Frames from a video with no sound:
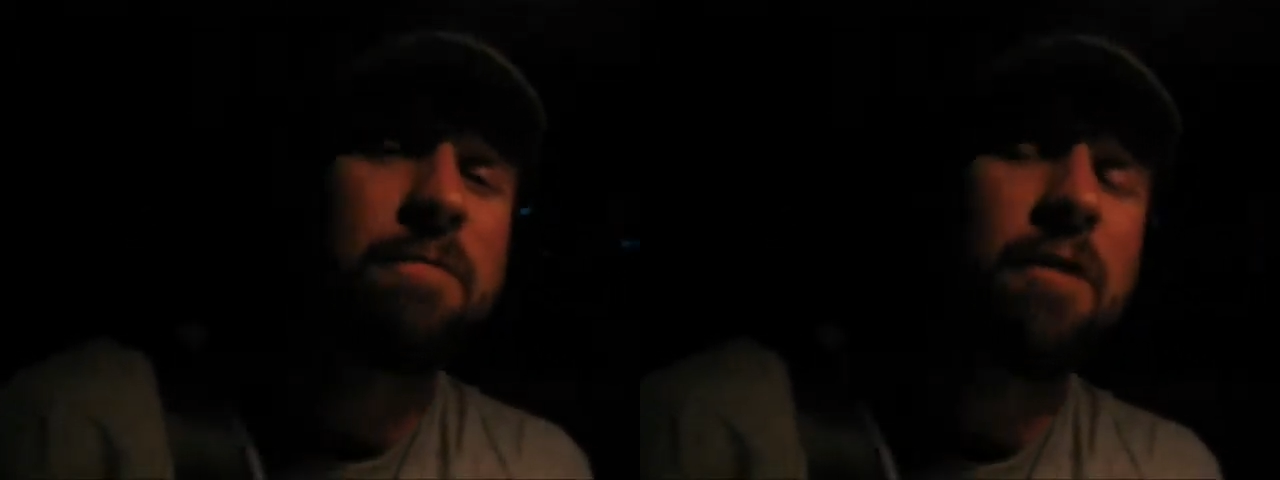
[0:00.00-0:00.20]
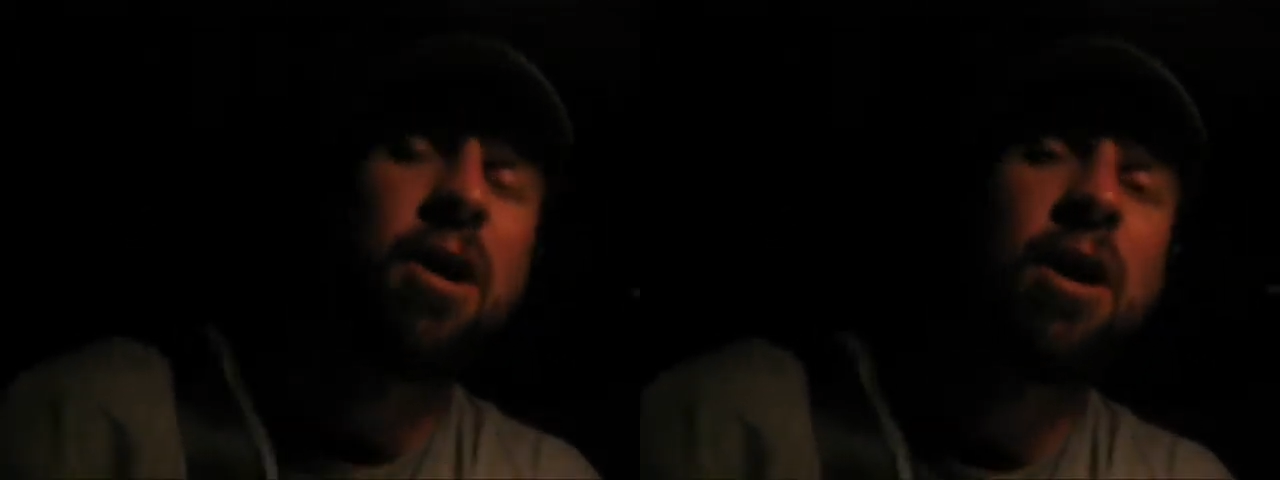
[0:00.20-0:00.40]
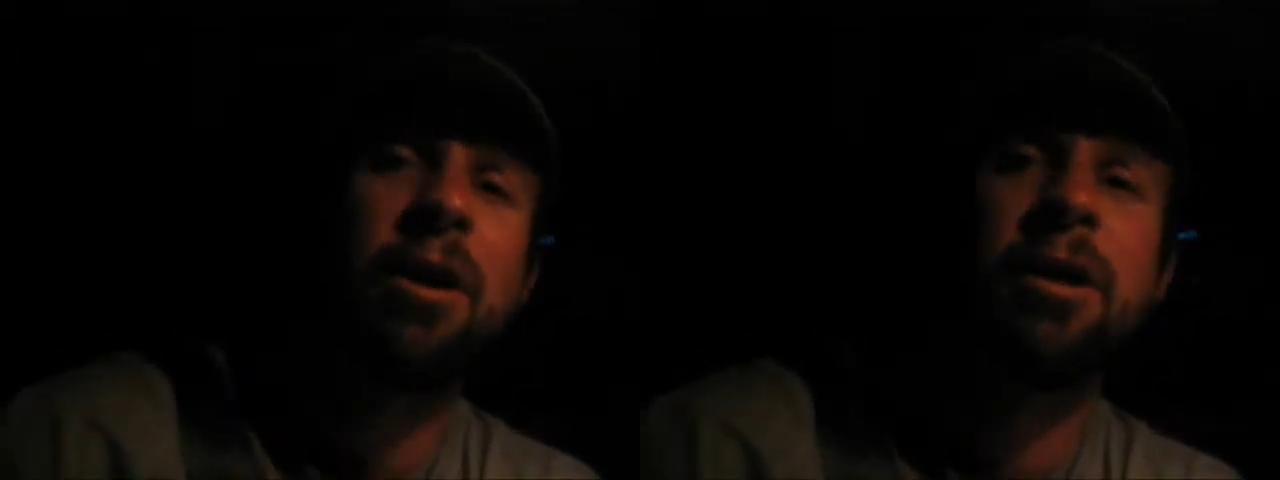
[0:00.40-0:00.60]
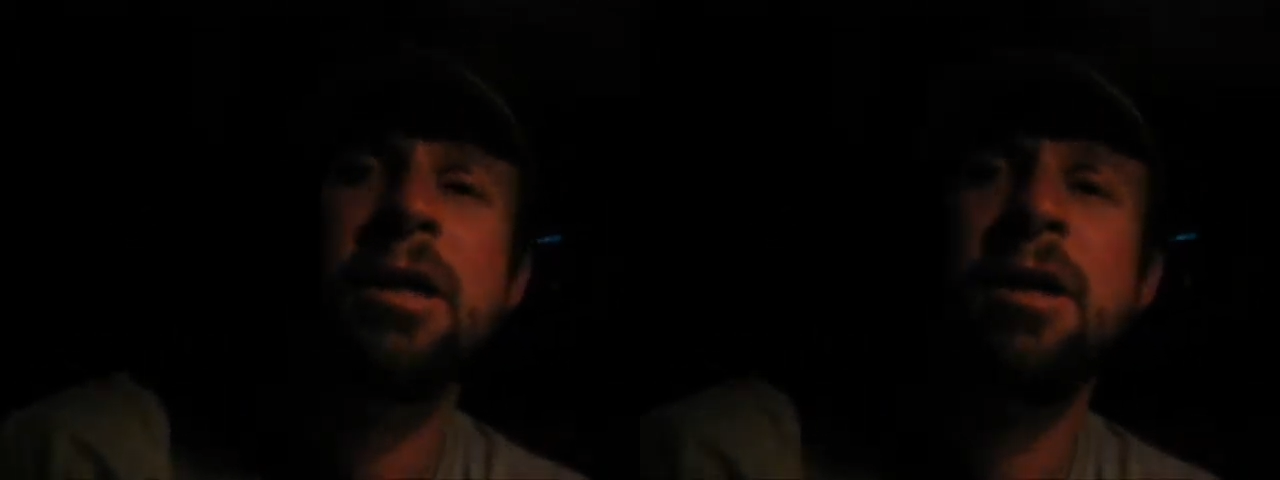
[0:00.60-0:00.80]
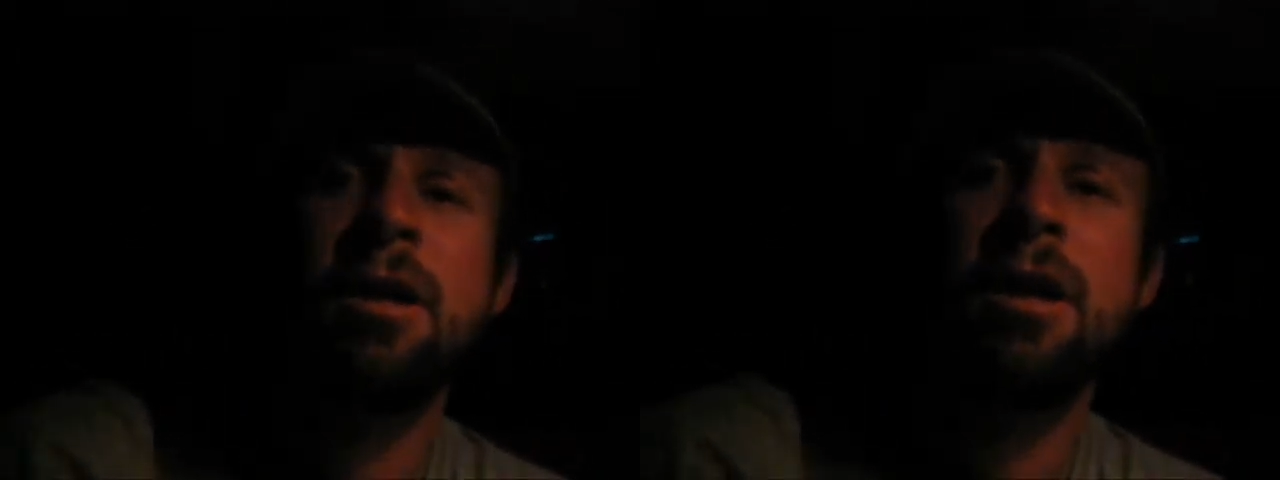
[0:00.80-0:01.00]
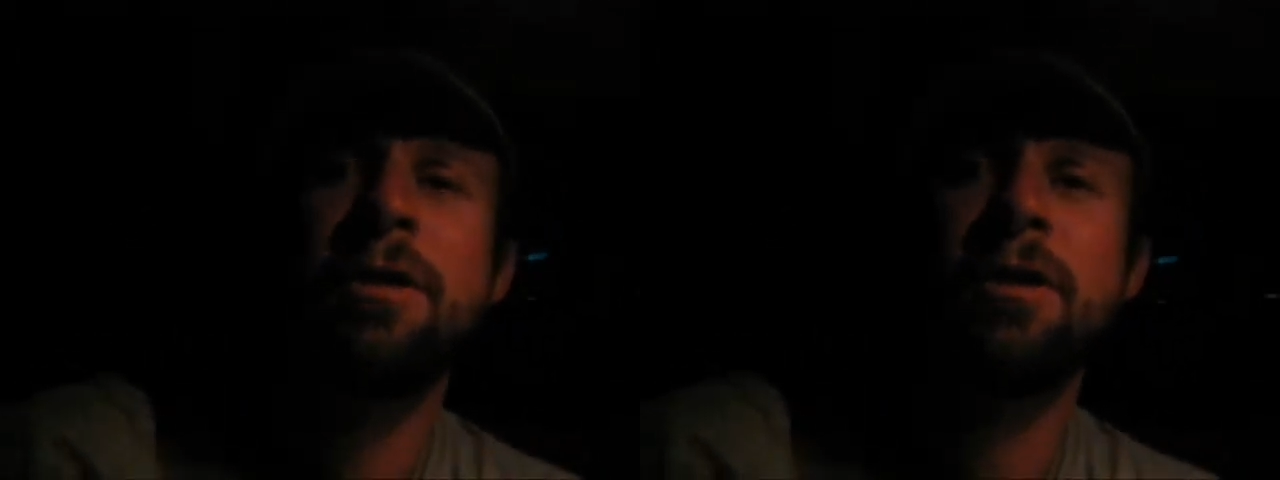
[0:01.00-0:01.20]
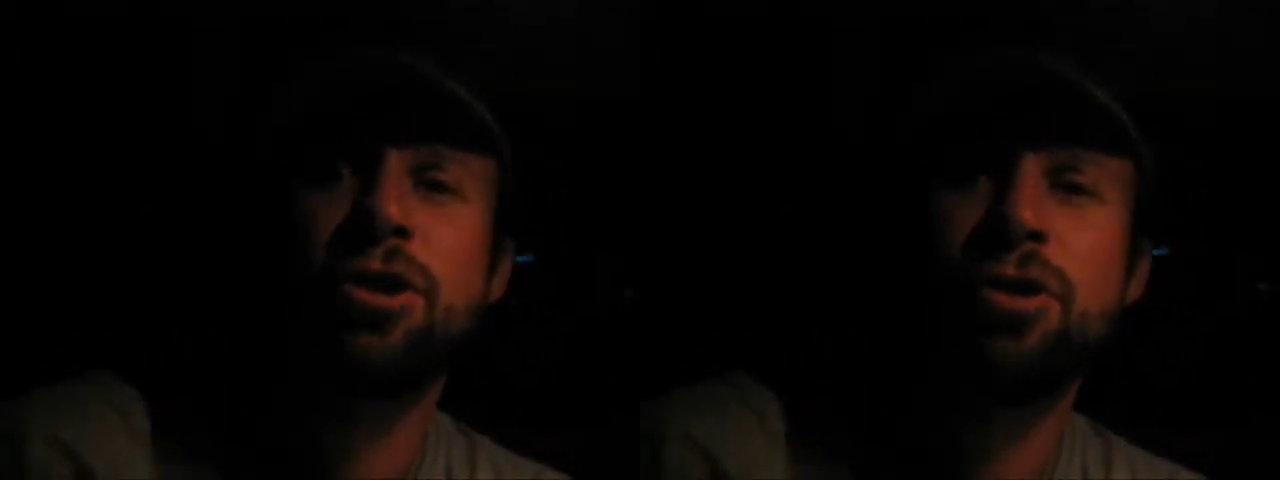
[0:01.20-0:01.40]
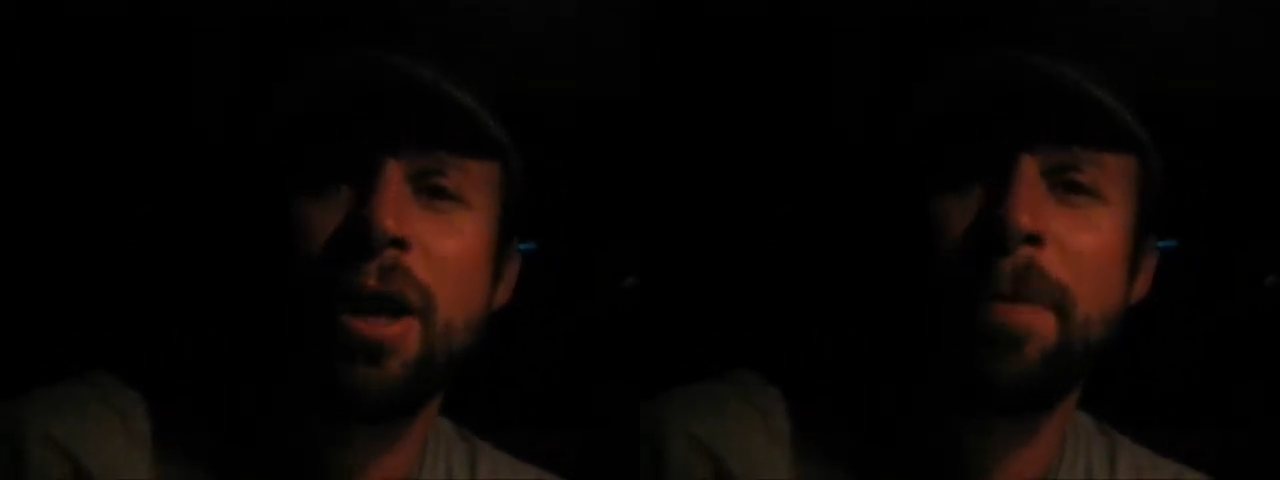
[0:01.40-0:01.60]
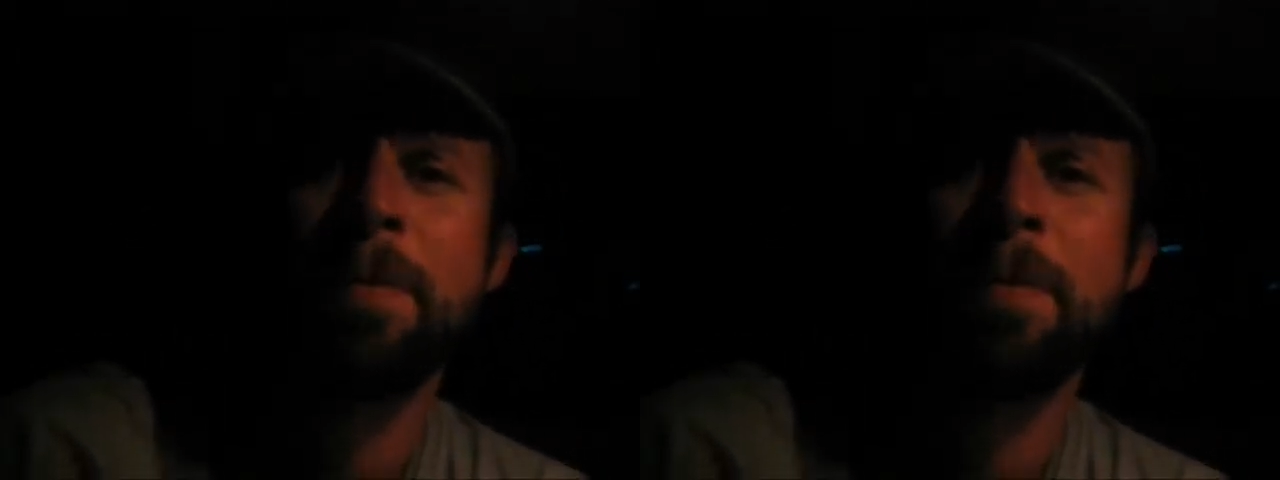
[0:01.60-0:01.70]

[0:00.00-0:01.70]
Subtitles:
far on the trip.